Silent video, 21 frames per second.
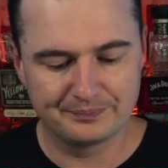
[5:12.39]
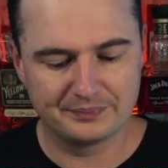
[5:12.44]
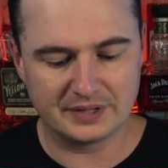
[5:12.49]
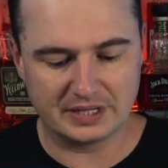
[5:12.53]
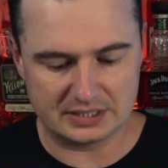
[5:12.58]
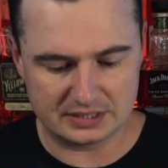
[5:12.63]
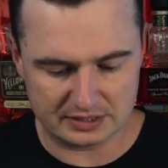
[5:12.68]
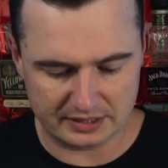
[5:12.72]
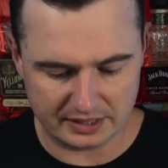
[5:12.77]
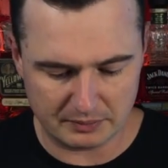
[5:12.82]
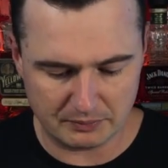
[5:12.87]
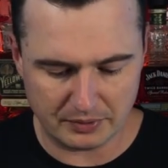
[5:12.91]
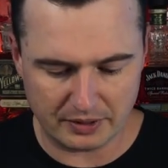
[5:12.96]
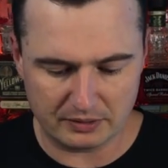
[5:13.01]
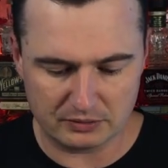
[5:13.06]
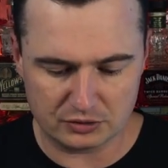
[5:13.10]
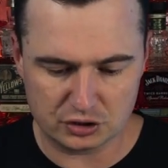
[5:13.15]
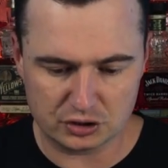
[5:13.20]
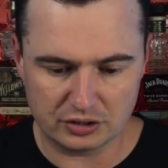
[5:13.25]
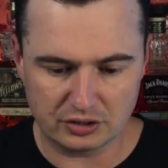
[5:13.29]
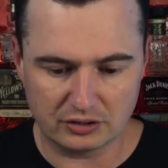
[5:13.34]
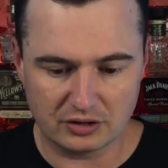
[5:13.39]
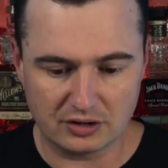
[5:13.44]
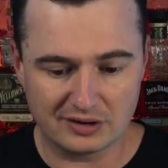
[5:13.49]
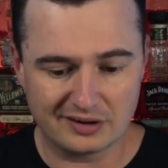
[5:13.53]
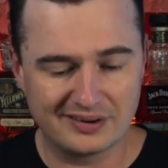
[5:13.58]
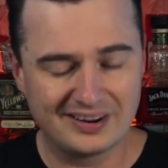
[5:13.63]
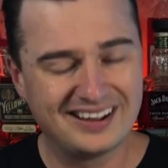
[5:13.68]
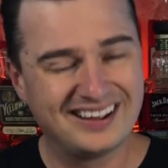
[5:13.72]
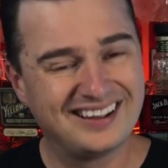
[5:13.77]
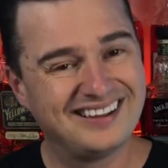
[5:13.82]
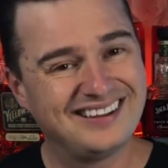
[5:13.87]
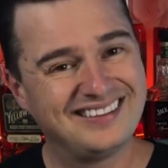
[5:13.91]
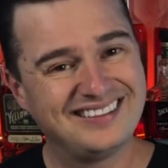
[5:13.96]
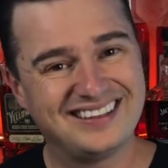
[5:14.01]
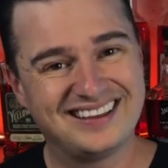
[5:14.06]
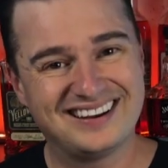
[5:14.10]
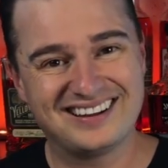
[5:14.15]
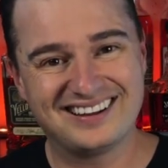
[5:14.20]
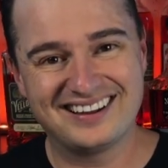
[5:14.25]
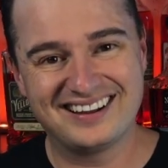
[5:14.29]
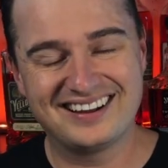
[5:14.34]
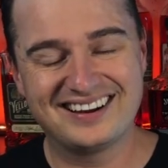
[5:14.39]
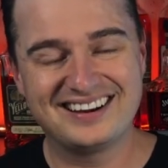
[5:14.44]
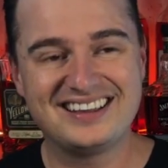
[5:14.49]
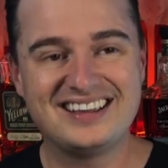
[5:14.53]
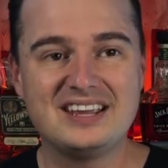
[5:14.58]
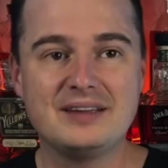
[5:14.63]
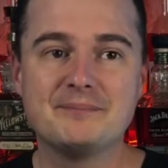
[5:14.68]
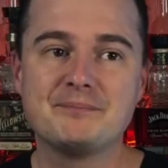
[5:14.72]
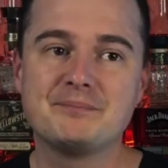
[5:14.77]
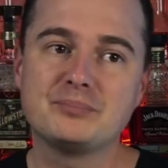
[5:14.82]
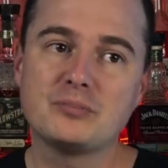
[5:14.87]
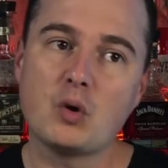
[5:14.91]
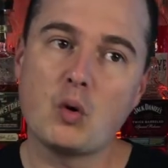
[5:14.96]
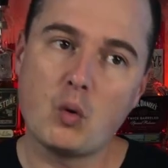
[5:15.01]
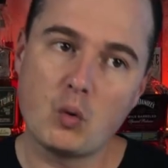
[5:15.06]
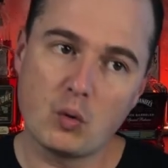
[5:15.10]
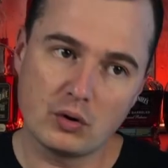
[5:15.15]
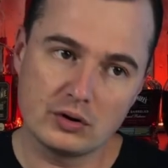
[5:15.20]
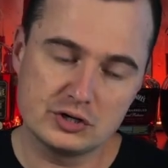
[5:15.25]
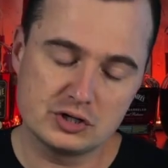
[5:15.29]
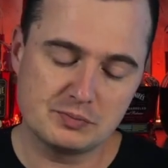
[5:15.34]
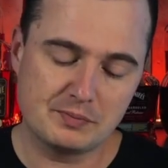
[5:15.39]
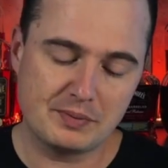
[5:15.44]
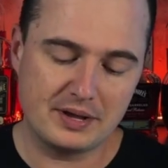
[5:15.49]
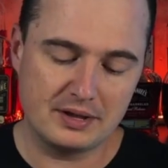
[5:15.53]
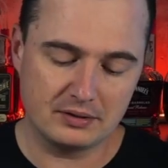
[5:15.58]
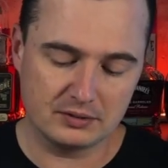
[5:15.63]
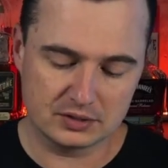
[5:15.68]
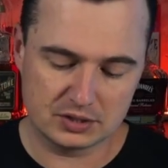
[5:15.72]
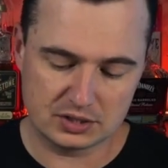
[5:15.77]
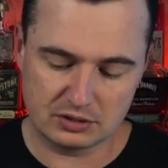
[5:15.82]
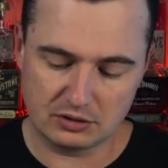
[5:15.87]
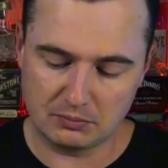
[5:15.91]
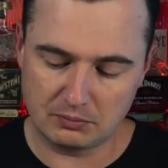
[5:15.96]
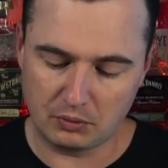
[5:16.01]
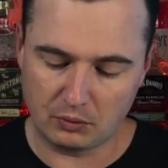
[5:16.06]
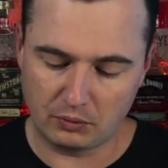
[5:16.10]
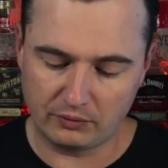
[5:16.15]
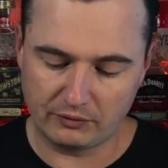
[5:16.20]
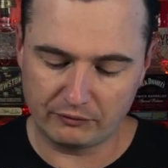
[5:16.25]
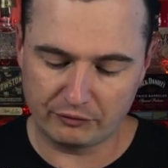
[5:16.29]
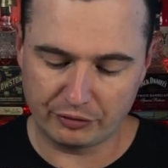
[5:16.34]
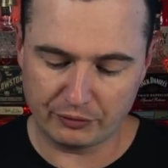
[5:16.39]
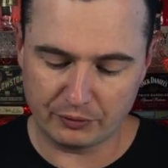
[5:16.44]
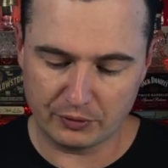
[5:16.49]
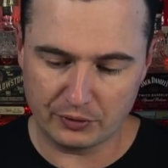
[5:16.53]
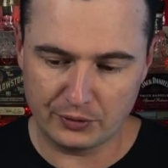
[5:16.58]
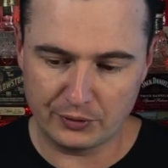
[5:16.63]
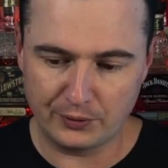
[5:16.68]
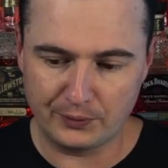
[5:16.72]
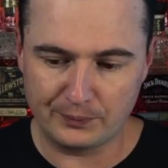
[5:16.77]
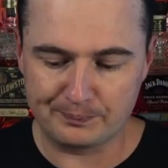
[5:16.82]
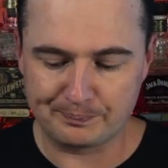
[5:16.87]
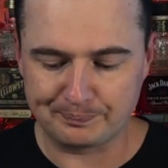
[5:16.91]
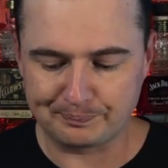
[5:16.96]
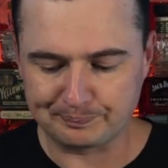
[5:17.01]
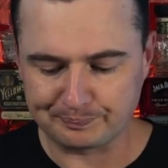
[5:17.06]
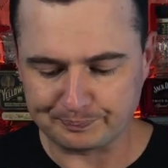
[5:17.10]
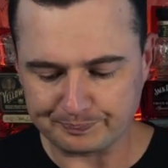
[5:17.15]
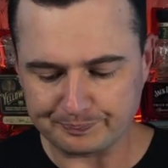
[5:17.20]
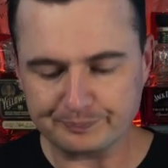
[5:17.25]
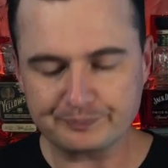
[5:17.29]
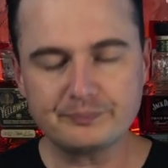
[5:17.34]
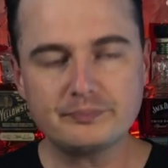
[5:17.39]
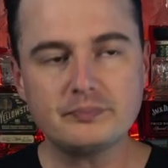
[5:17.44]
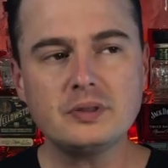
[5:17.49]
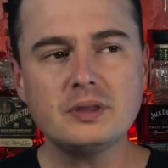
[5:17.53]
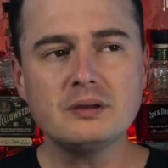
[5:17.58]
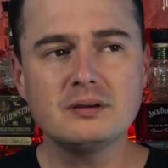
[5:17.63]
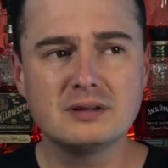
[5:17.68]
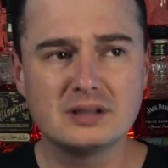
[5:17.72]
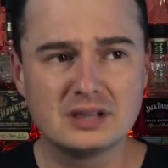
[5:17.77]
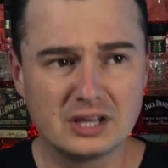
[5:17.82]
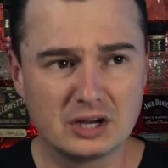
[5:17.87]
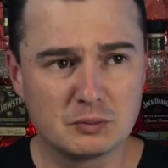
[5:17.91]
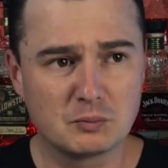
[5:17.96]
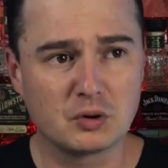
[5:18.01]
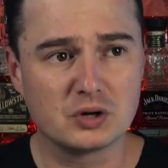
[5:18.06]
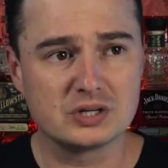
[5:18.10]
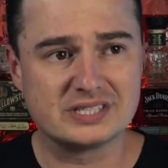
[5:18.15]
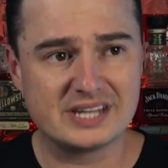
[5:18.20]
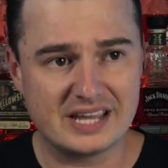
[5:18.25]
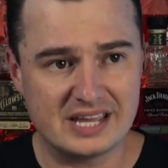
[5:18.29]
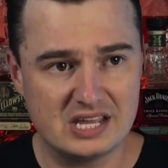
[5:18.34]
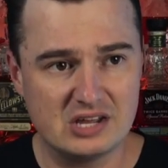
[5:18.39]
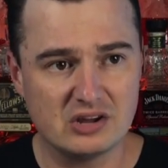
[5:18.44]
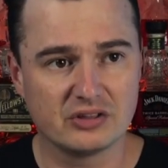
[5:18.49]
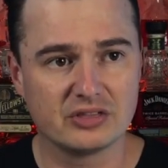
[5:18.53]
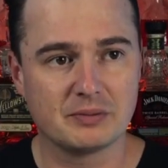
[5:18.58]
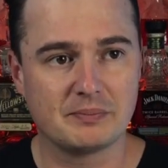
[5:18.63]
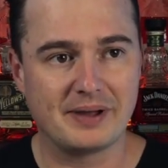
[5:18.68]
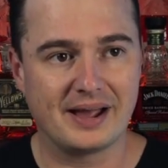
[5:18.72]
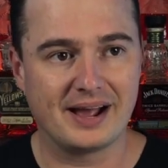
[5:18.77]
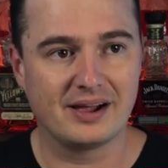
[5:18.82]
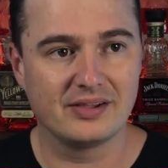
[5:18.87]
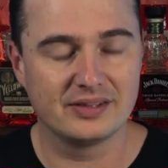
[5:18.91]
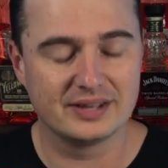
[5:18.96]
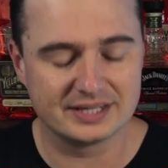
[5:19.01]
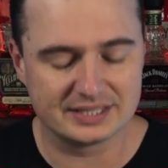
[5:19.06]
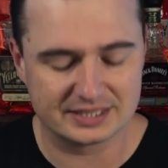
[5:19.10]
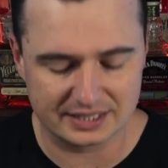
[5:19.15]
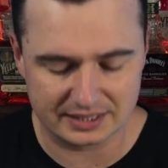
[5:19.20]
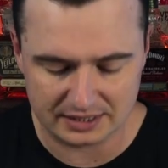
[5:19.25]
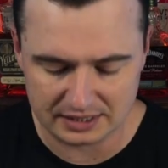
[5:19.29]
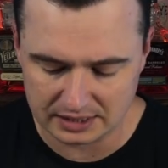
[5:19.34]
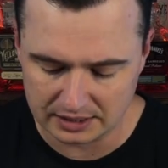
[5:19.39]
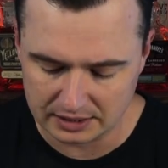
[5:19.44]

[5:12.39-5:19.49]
Nice light brown sugar. That honey, orange peel still pulling through. A little more tea on the palate.